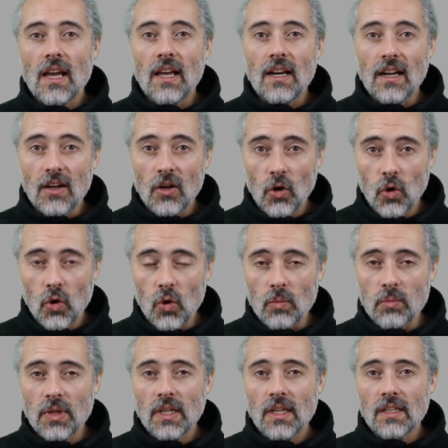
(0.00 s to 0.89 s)
And I
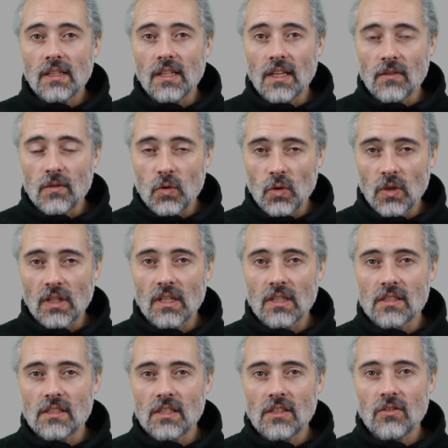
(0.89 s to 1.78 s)
hope that if you're
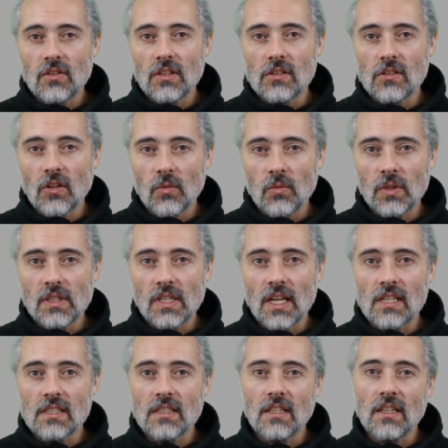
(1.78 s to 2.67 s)
considering software
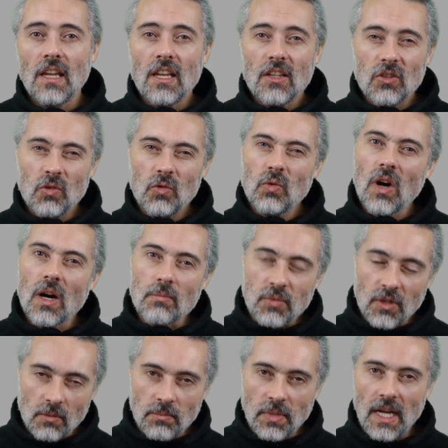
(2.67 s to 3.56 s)
testing, you are
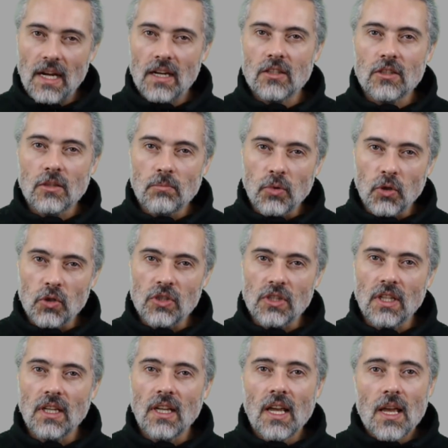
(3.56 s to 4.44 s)
prepared to
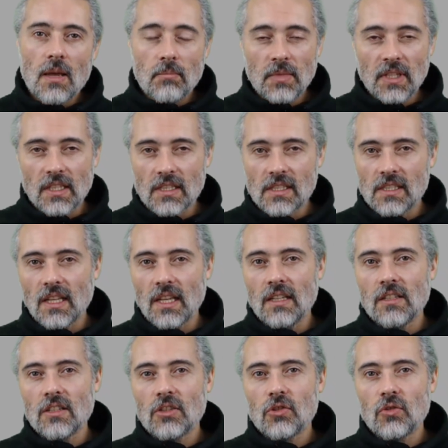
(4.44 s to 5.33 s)
push it, because the
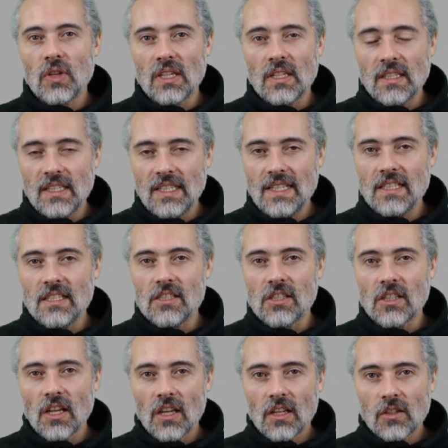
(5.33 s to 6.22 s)
industry
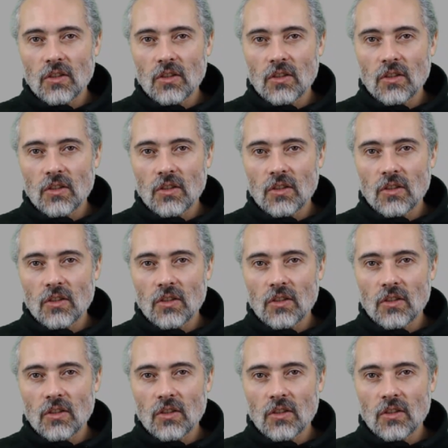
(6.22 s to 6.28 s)
needs